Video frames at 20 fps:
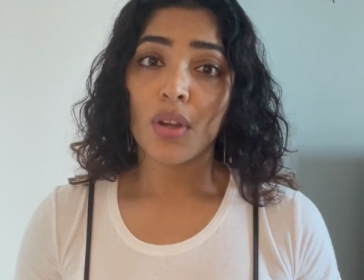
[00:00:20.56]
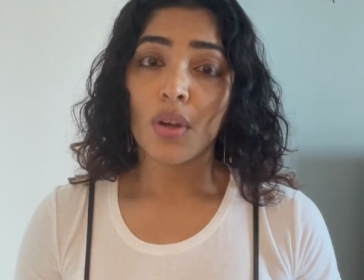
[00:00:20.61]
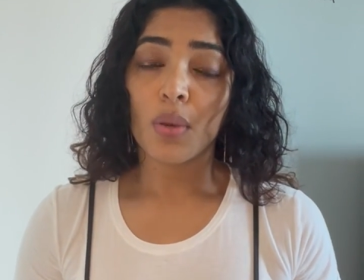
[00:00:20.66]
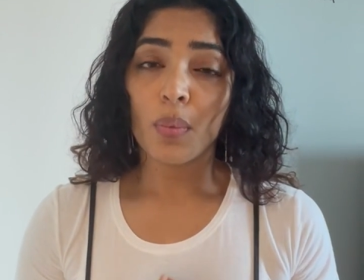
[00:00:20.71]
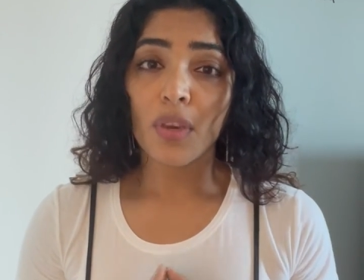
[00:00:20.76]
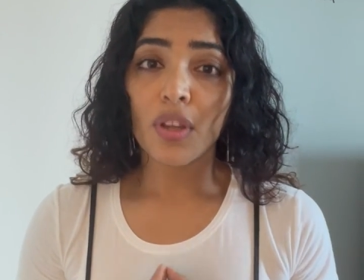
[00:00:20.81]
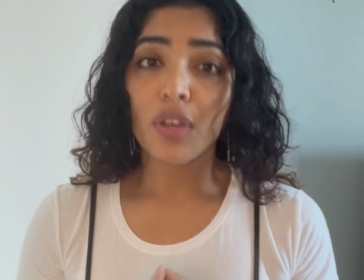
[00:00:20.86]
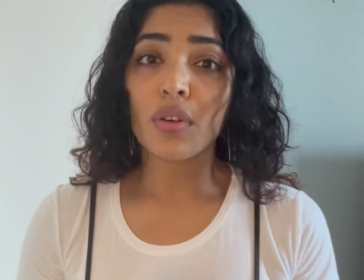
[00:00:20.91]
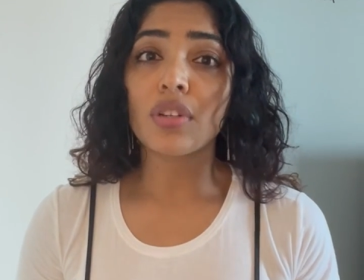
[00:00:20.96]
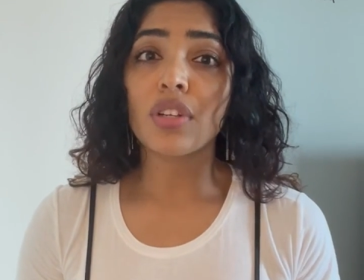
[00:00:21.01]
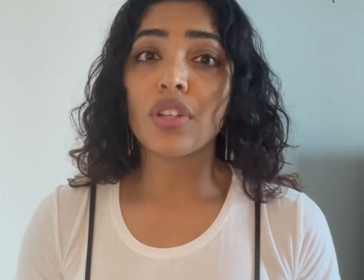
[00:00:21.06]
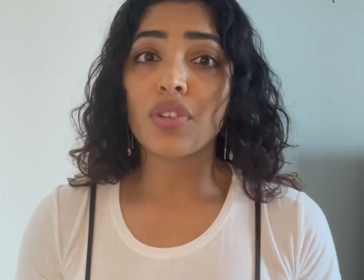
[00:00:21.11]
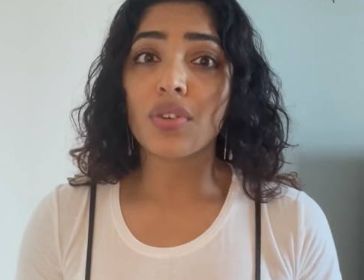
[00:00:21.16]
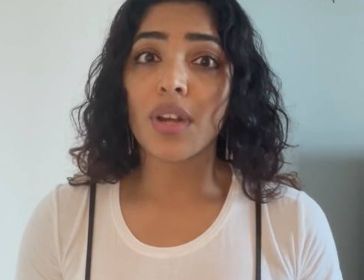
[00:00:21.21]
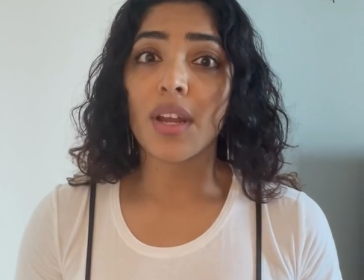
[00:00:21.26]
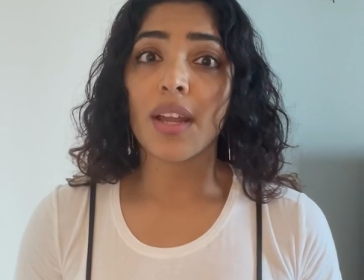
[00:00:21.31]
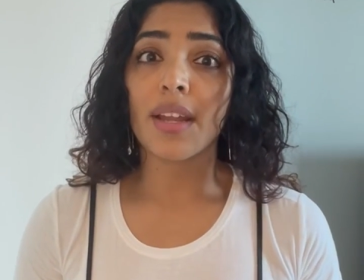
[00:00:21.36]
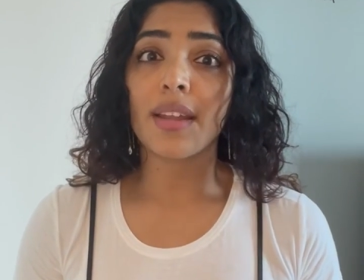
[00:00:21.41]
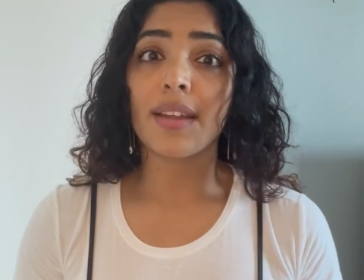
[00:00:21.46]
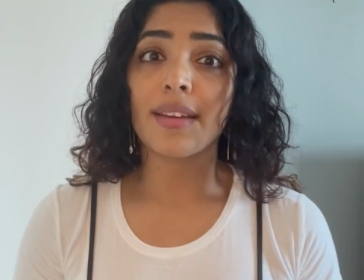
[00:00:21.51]
We're going to
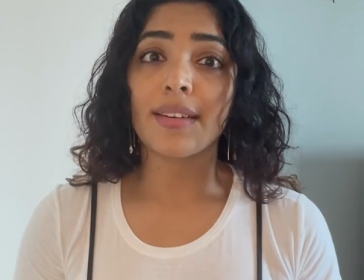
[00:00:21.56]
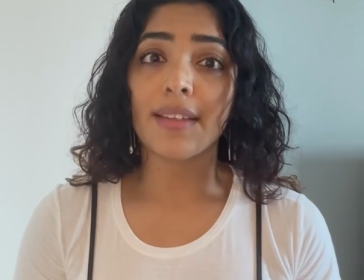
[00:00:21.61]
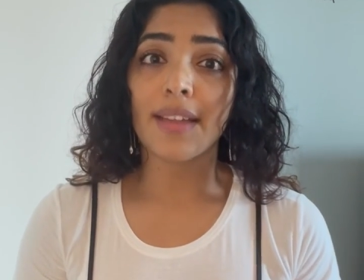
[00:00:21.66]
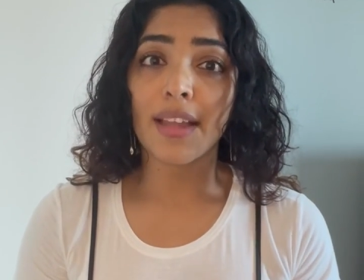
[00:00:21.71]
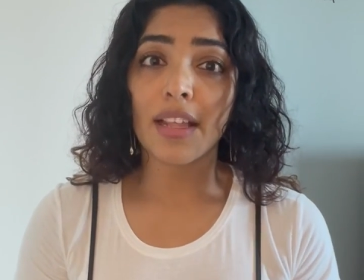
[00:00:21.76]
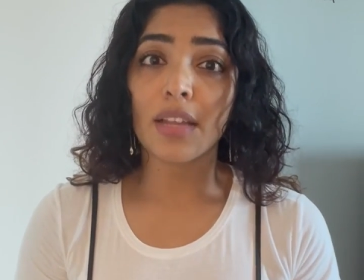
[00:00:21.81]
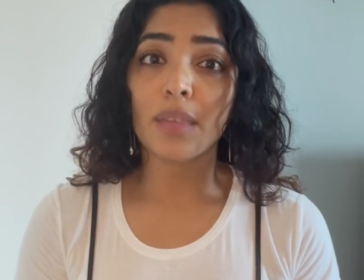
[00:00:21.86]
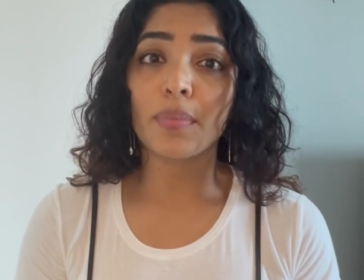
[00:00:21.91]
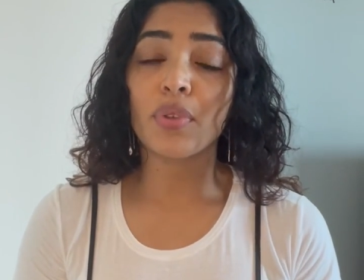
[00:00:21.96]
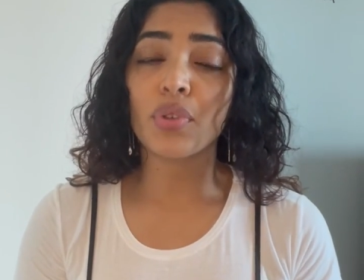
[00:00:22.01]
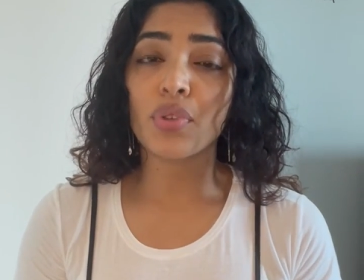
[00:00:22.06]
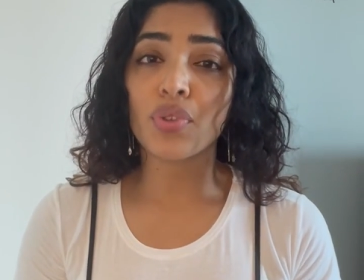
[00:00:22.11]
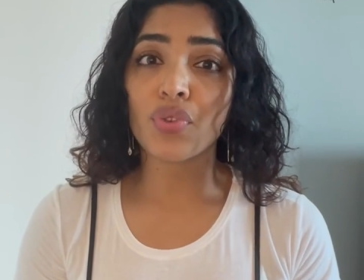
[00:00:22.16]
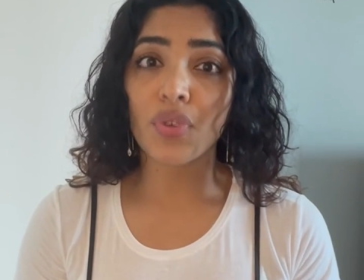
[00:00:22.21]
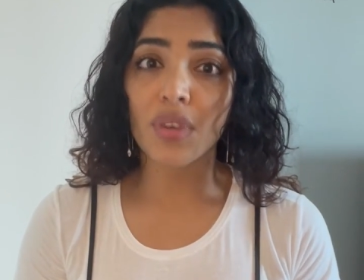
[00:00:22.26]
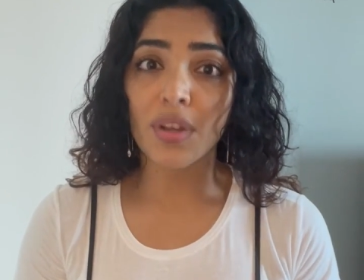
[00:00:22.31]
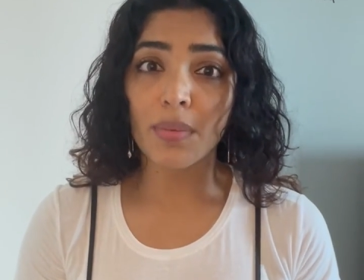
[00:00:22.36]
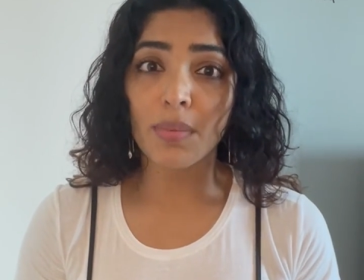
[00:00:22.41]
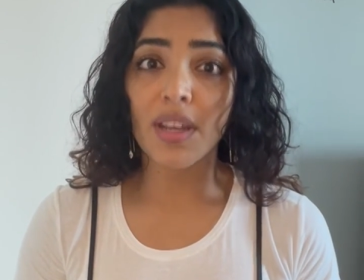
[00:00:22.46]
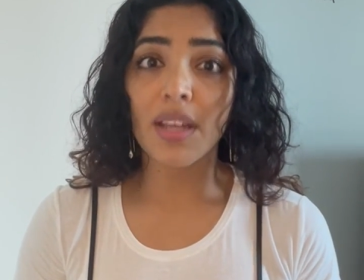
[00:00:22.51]
try and help you
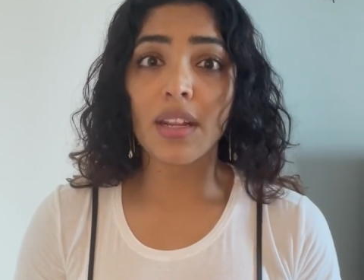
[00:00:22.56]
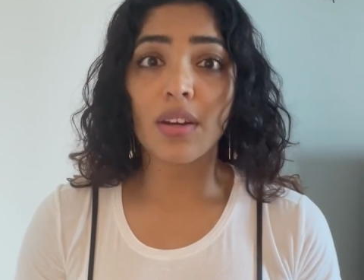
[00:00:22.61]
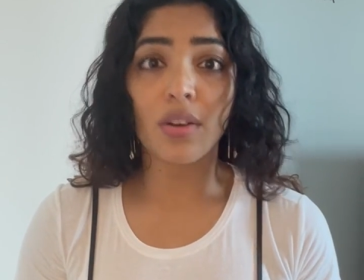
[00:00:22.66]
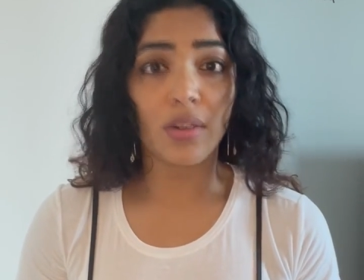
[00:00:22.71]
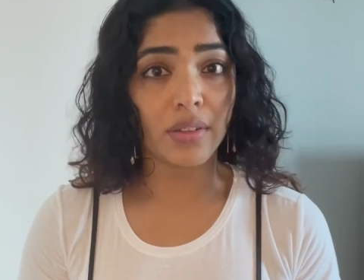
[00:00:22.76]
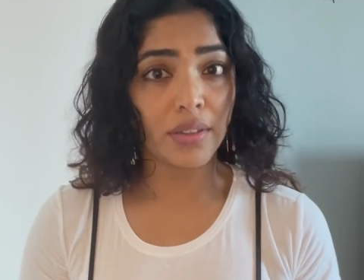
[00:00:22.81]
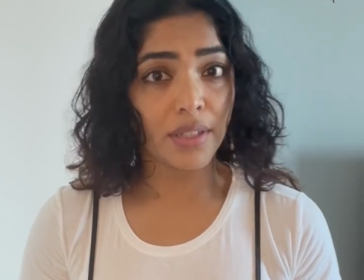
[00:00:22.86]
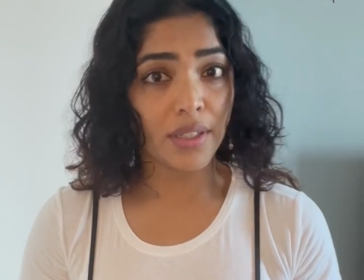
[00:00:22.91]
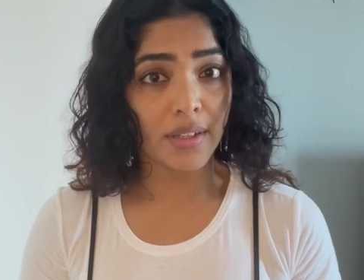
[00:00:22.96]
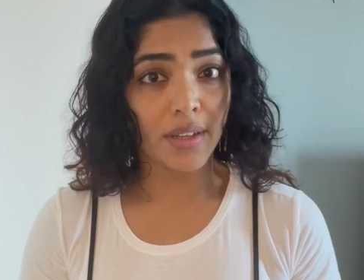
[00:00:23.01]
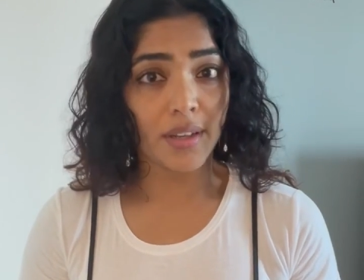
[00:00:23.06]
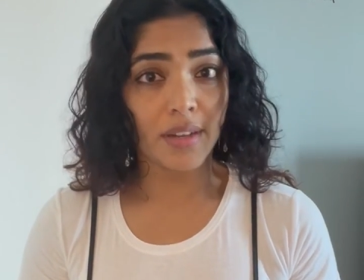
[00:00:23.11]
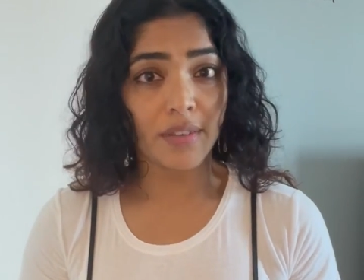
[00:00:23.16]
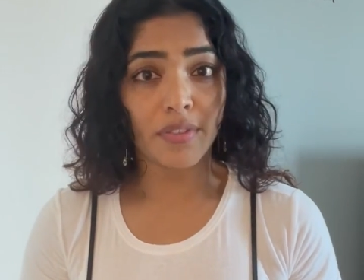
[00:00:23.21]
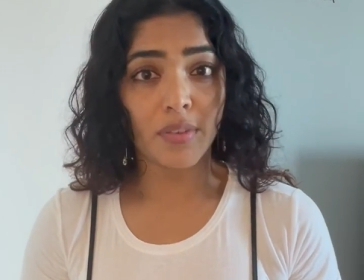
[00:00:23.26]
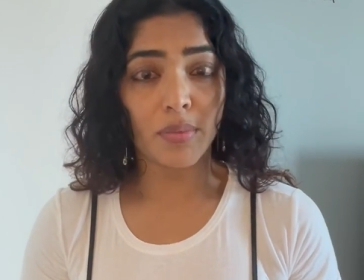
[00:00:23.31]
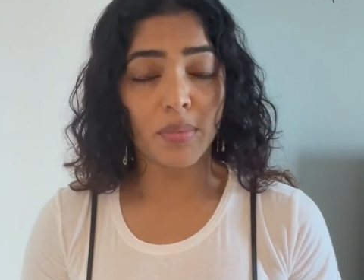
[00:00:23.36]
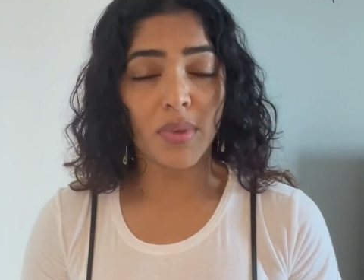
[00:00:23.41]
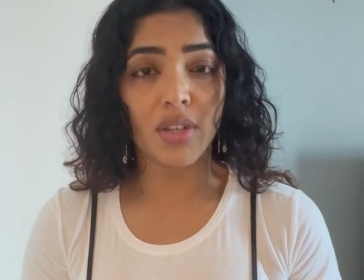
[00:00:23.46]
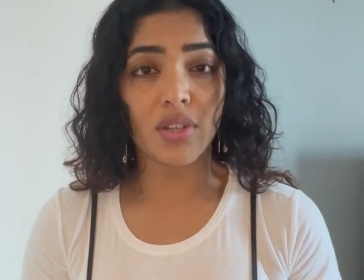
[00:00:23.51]
streamline all that
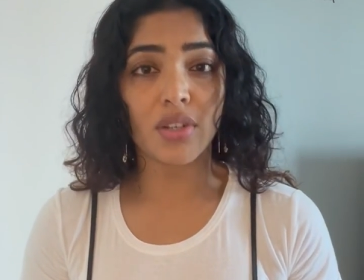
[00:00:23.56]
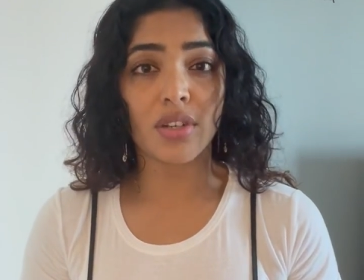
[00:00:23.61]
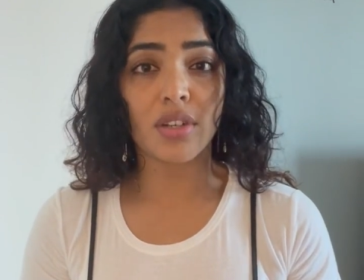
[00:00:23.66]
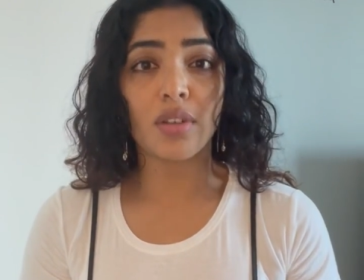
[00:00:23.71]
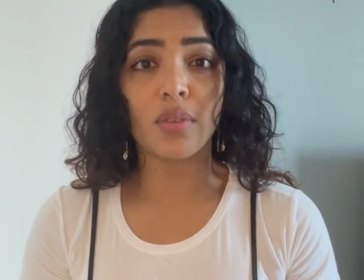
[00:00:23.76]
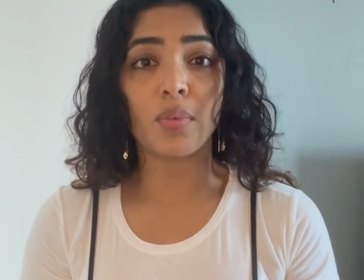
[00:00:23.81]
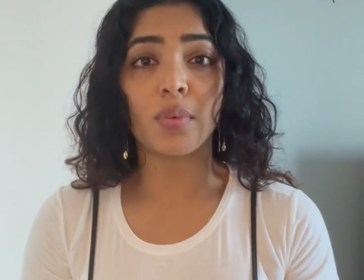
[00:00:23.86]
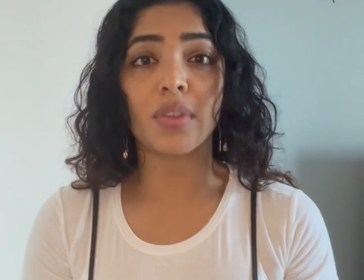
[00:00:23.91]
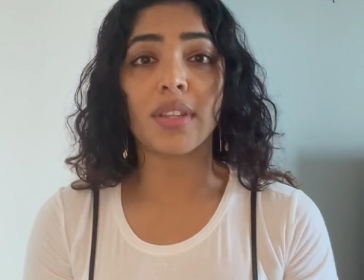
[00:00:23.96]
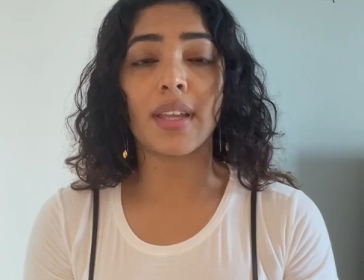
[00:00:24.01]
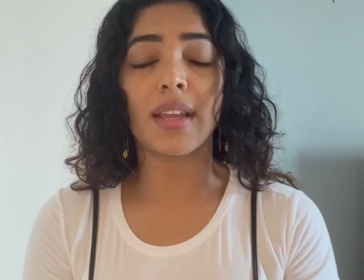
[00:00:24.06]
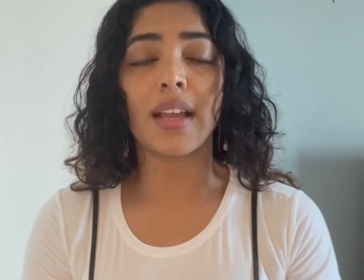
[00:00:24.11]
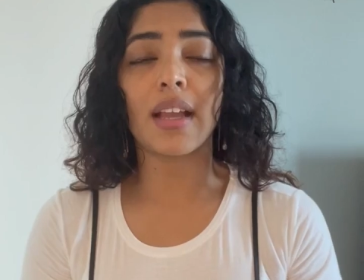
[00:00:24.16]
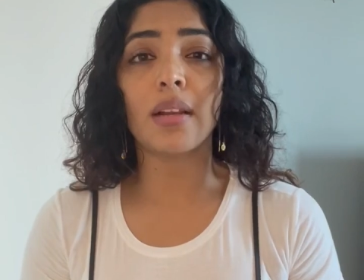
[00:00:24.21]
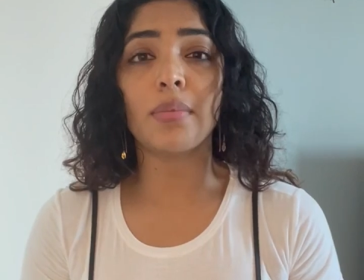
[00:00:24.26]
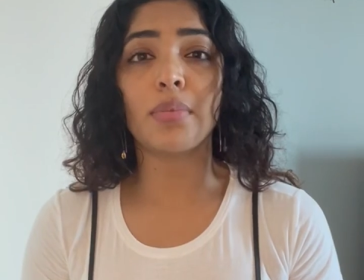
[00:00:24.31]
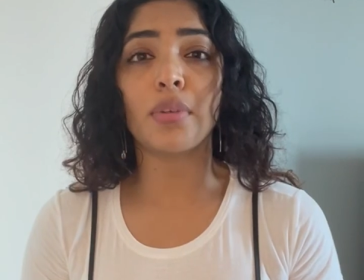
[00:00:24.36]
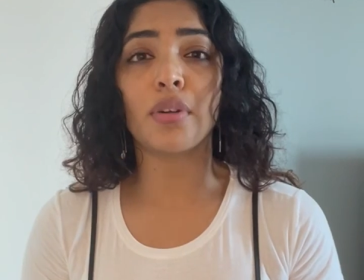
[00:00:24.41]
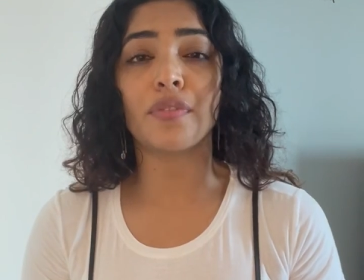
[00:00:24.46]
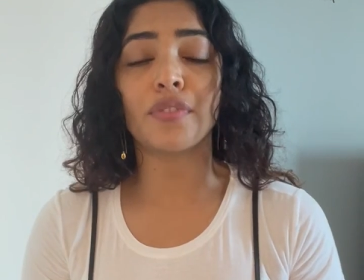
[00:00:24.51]
information with the
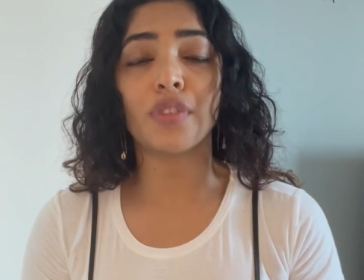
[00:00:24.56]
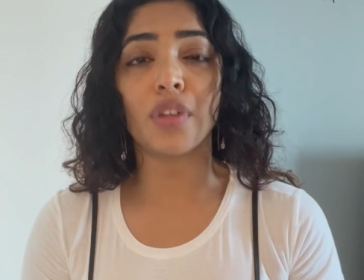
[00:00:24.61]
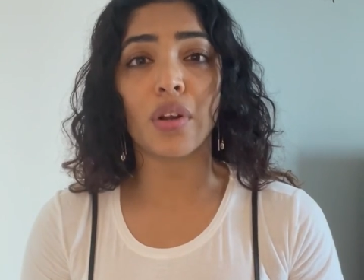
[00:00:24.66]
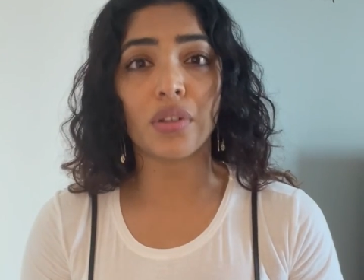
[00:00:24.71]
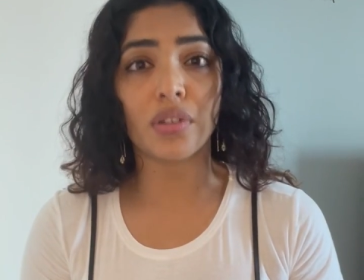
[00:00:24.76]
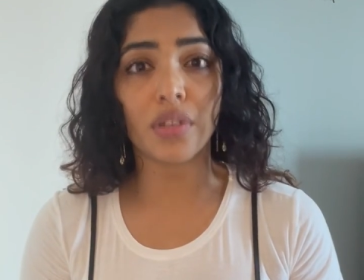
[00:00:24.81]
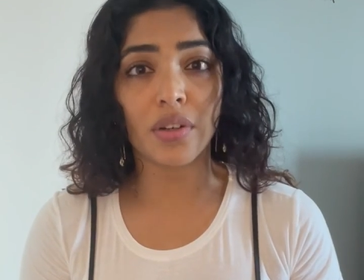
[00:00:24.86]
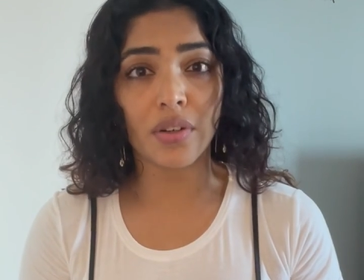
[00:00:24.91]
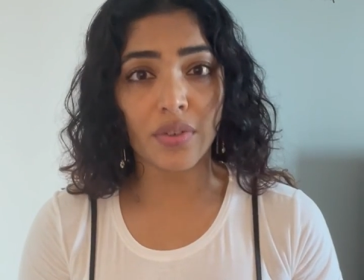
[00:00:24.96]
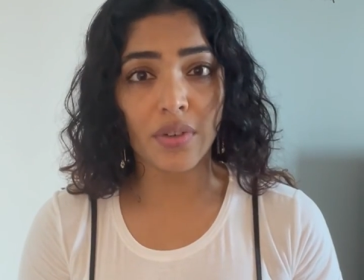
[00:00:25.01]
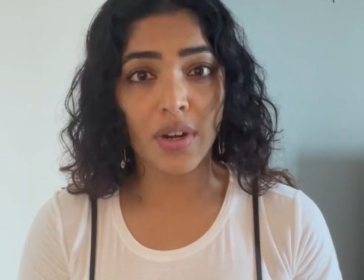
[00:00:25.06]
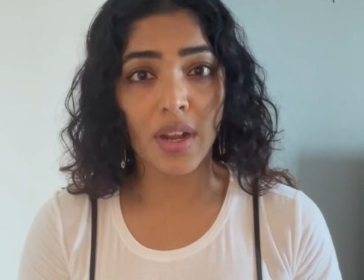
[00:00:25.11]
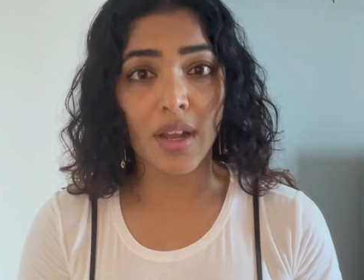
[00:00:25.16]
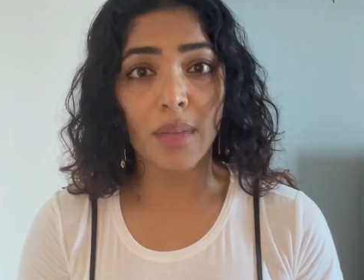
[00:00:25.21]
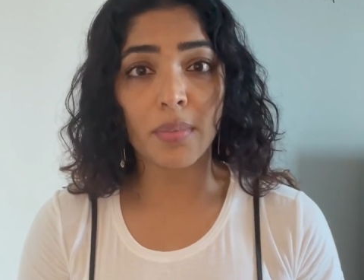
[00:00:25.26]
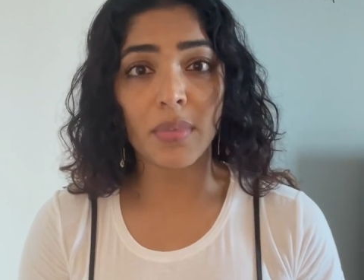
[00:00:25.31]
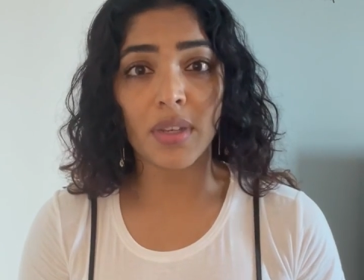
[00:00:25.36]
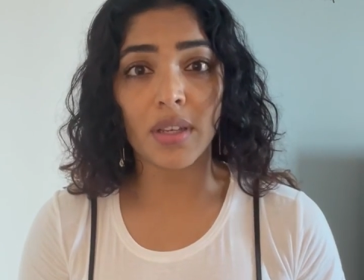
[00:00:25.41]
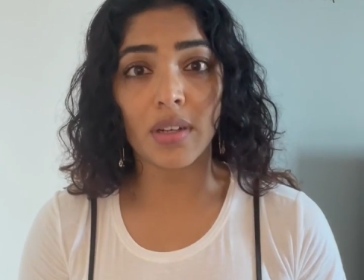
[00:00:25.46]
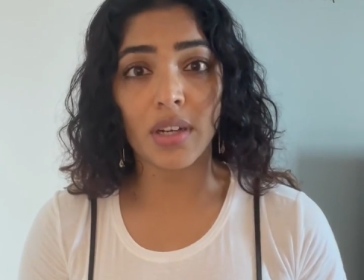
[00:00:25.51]
help of Doctor
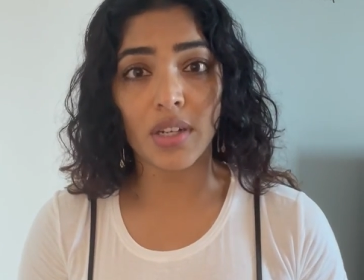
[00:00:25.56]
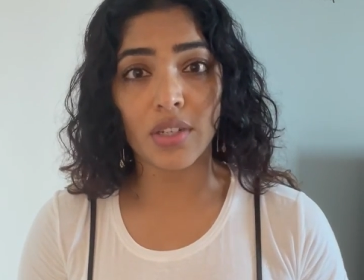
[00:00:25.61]
Ram E.